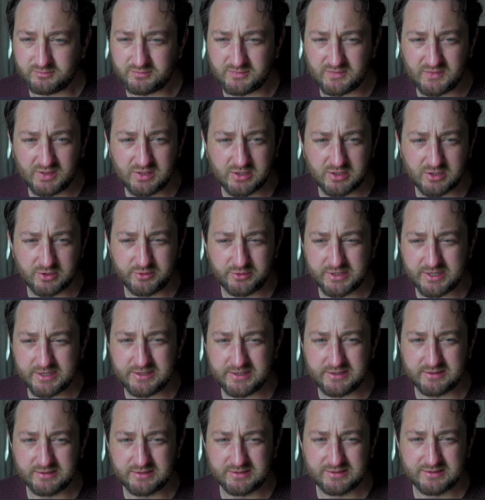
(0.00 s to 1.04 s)

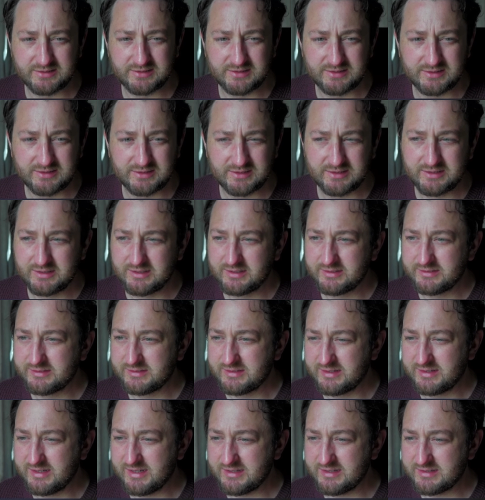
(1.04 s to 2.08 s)
Okay. So
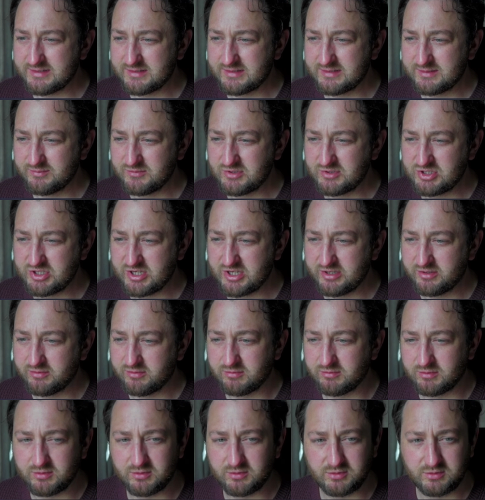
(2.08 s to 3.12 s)
that's some general